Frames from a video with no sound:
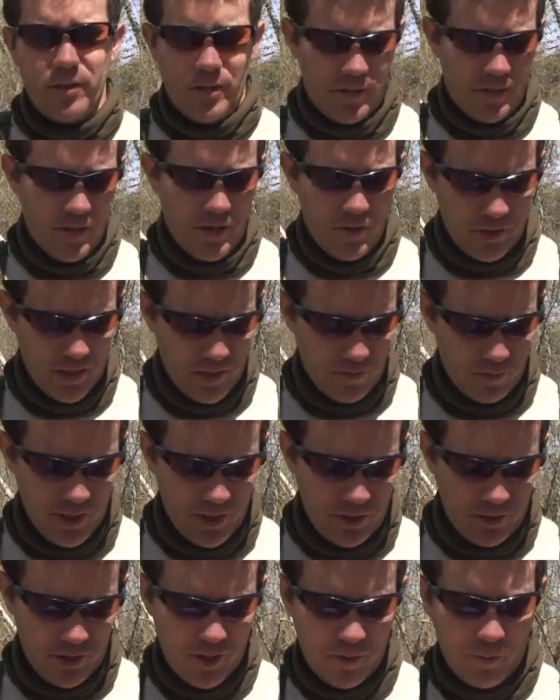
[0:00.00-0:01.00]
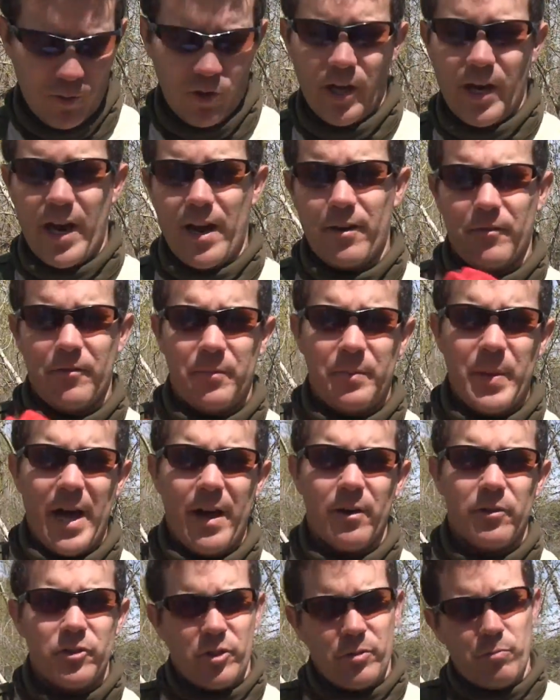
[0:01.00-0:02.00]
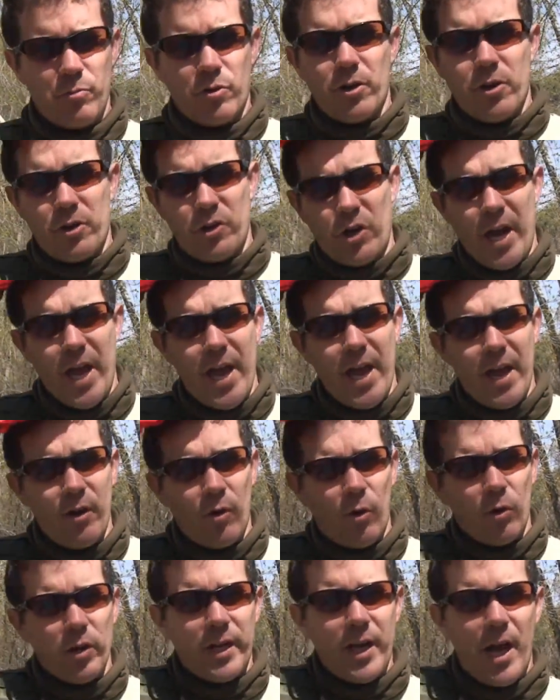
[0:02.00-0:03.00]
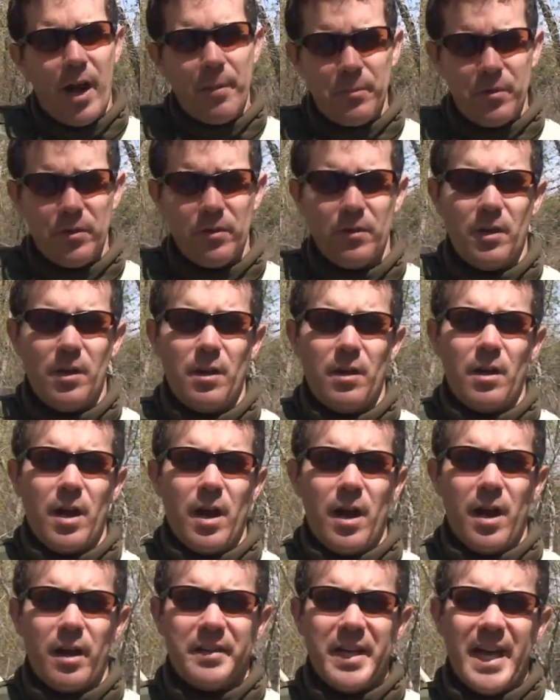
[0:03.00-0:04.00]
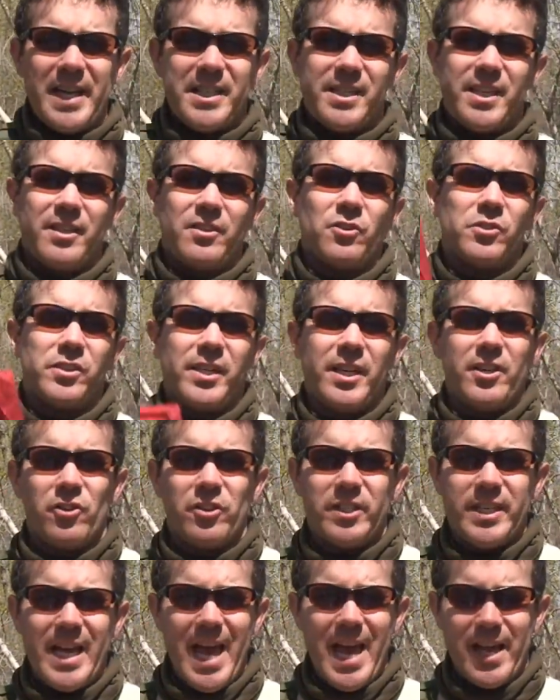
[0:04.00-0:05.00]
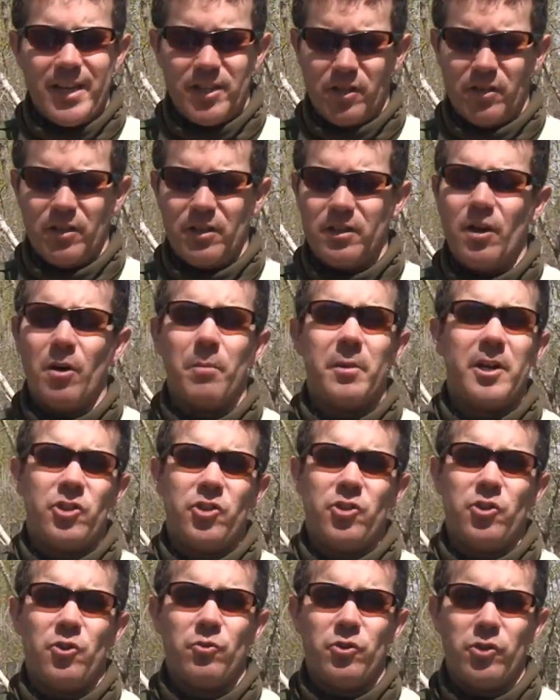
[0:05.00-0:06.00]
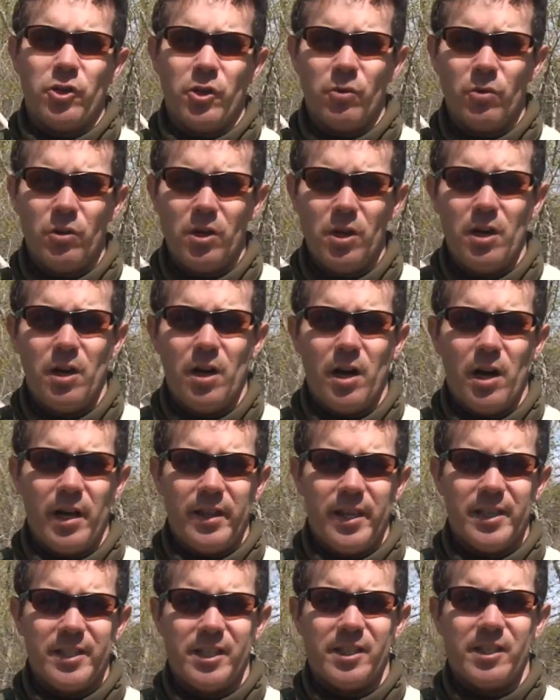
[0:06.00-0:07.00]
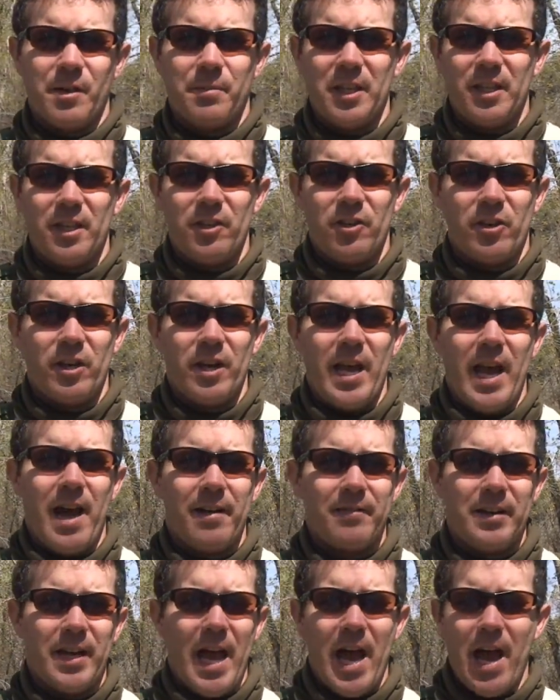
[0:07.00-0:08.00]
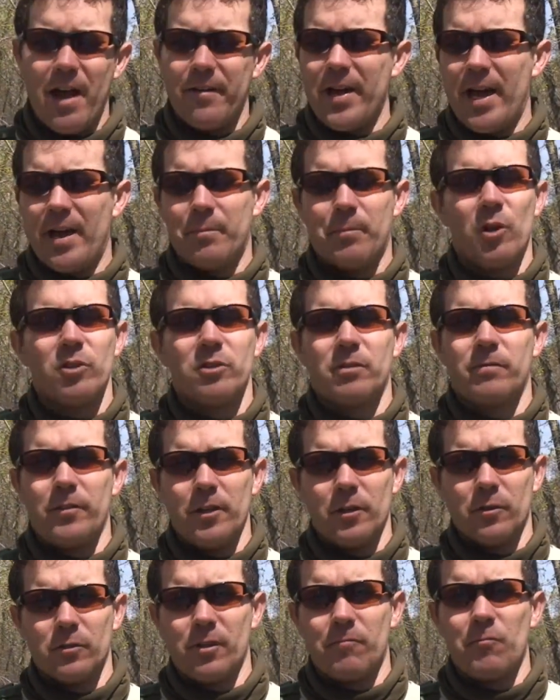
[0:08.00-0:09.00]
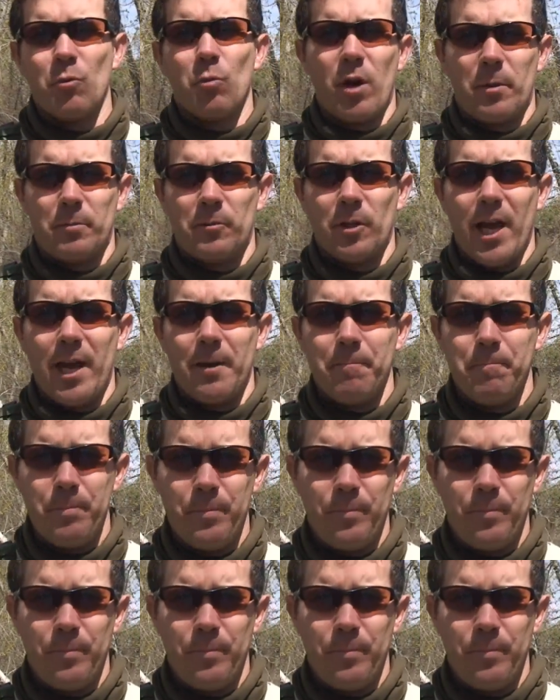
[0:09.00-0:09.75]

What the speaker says: So generally you'll just pull it out of the pouch, put it on your head, hold it up. That signals that you're dead so that nobody shoots you. This is something that you're going to have at most fields if you want to play.